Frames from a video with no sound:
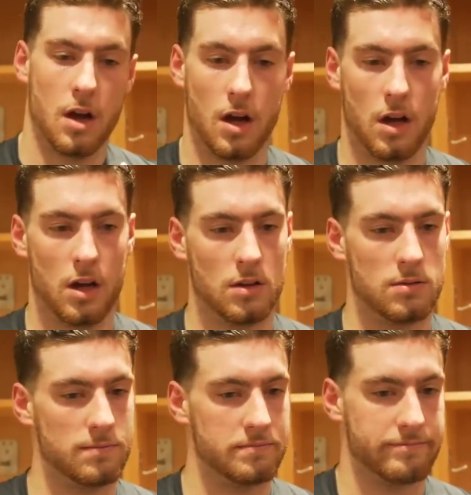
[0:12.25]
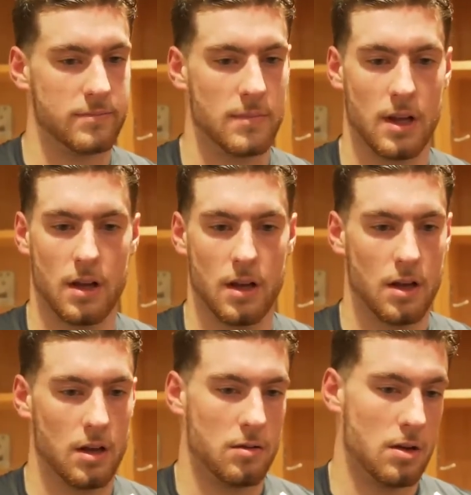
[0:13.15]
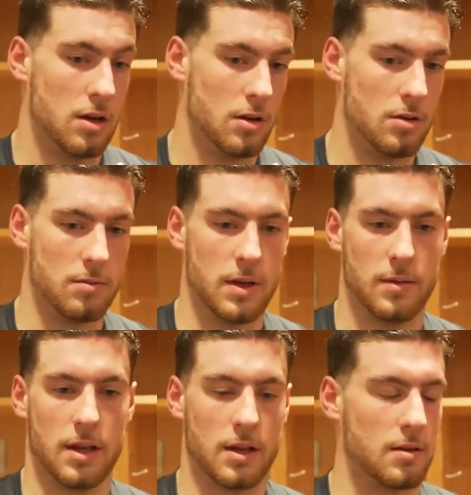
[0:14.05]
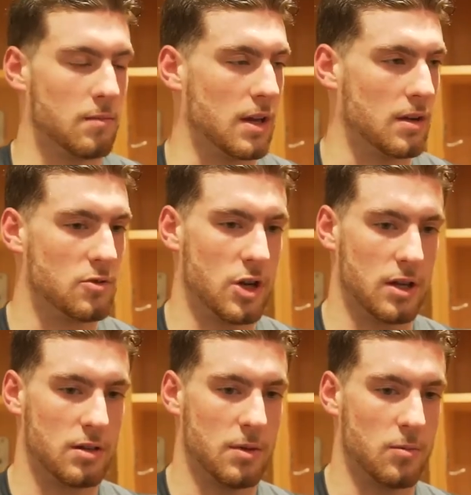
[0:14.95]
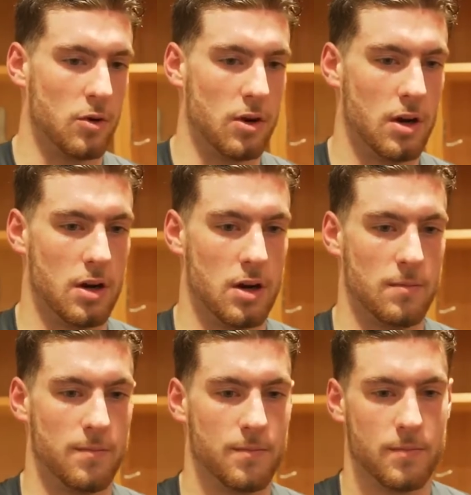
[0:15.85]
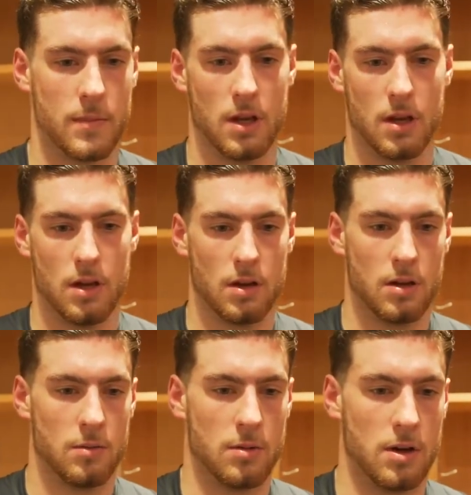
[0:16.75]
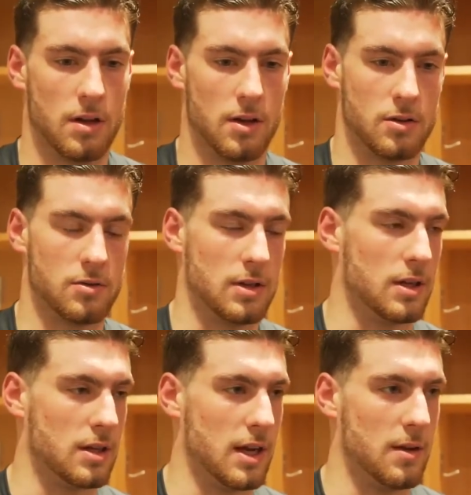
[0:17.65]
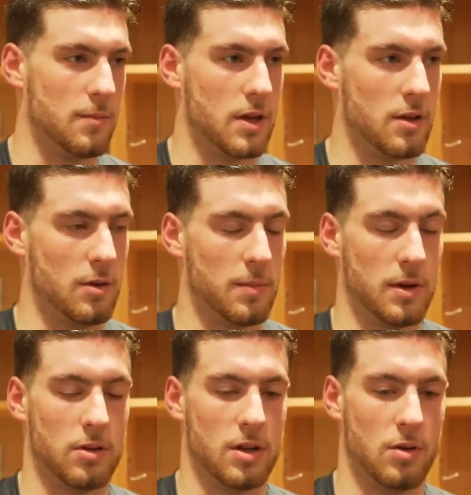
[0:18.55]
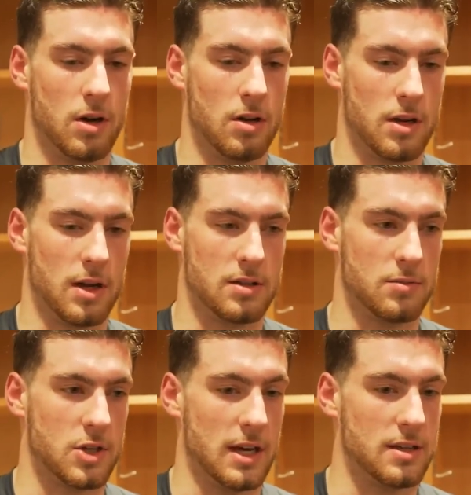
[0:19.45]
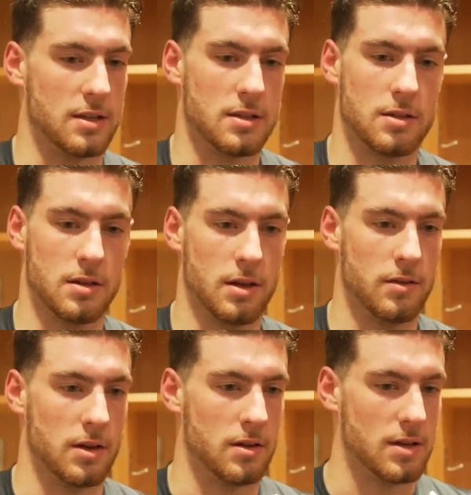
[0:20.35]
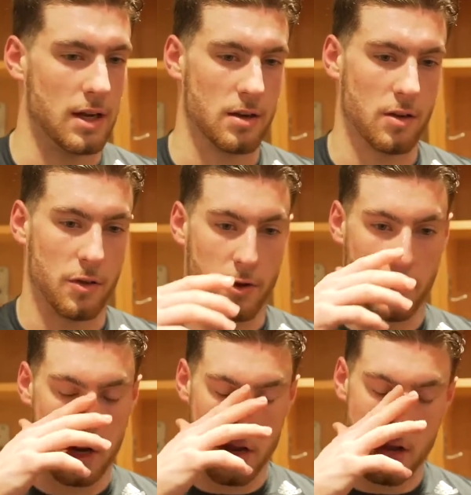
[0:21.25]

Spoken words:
I don't know. Maybe they checked a bit more. I thought it was a really good game. I thought we played really well and got some chances even in the second and the third.